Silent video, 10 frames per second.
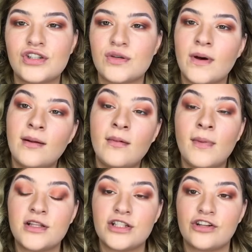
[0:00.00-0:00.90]
So what I'm
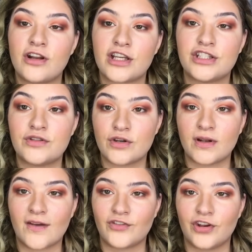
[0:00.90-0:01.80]
about to do next, you
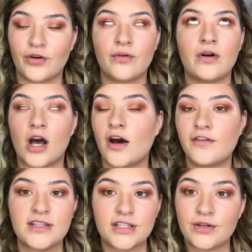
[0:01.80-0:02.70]
don't have to do.
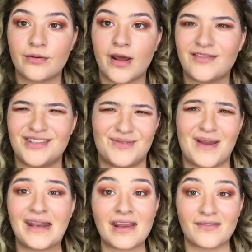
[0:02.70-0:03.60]
obviously you don't have to do
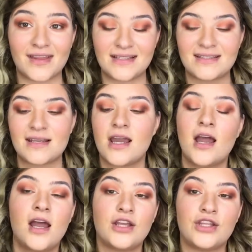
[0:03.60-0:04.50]
any of this.
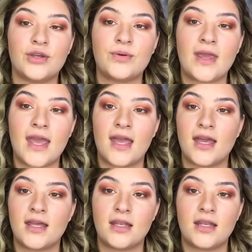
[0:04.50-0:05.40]
You
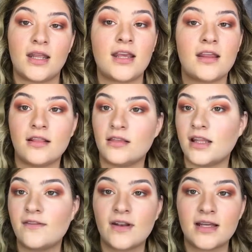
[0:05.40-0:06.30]
can
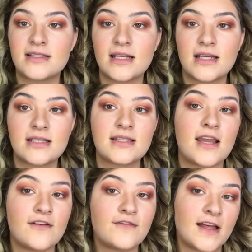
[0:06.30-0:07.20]
leave it as it is
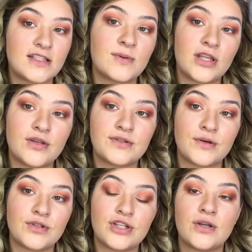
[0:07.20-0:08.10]
if that's what you
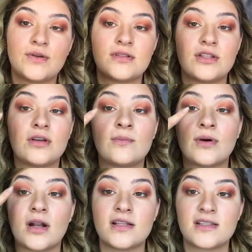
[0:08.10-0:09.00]
so choose. You can
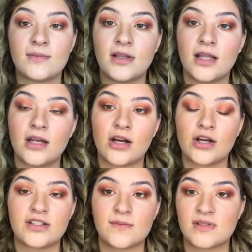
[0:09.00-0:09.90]
put on some
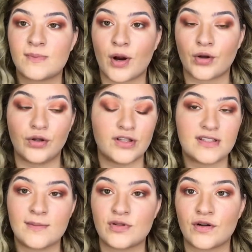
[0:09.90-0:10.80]
glitter, some sparkles,
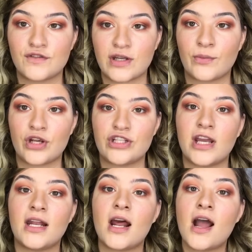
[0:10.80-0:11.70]
some sort of shimmery
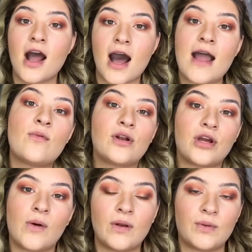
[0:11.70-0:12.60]
shade. I want to
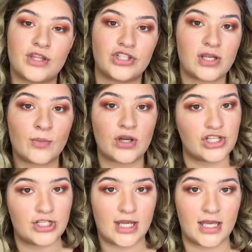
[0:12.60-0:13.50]
go in with the shimmery
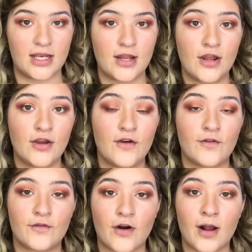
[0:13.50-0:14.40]
shade
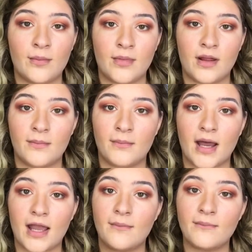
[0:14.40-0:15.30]
from
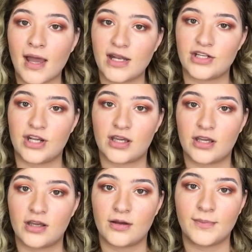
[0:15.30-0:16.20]
my
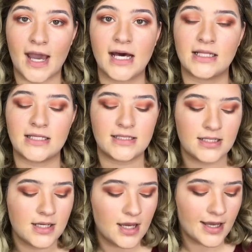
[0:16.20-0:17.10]
Magic palette.
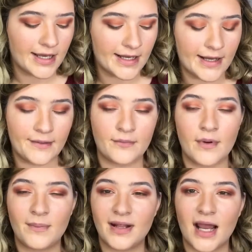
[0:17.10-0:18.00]

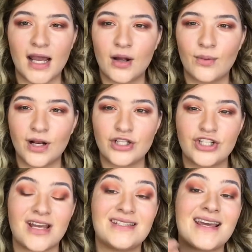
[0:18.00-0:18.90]
But I don't want to
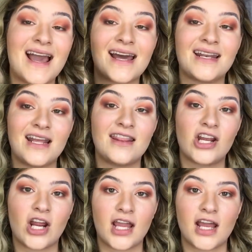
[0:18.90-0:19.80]
just add it in
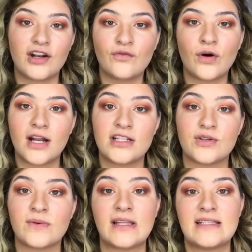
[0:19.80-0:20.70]
there. I kind of want it
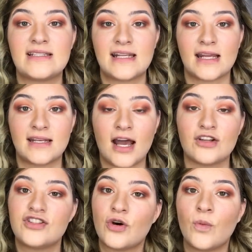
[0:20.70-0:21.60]
to really stand
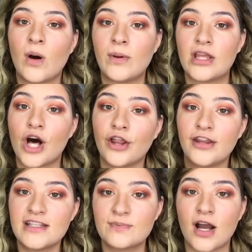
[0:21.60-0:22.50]
out. So what we call
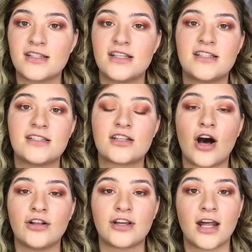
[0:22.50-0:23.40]
this process is
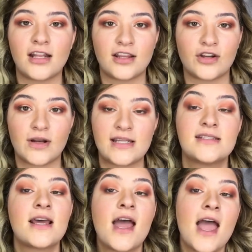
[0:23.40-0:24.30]
called cutting the crease.